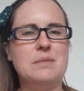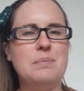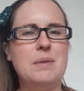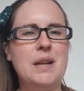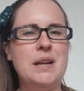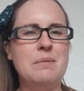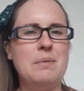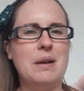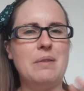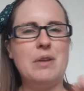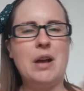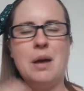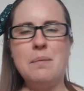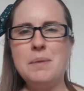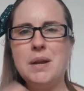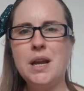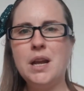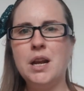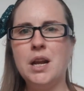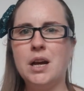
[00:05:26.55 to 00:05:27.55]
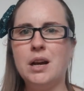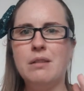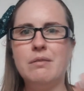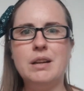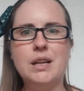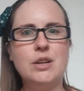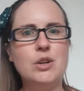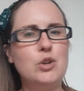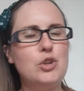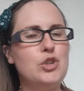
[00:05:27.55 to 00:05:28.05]
But anyway, umming and
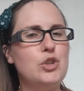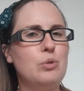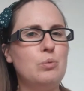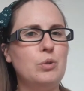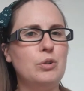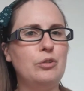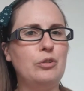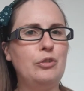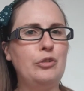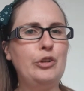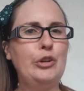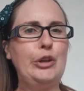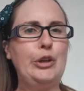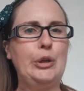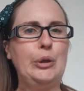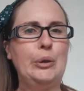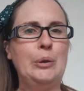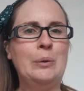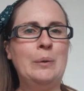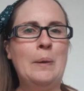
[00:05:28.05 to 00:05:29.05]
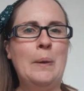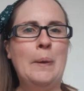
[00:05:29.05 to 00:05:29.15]
ahhing, not sure what to do.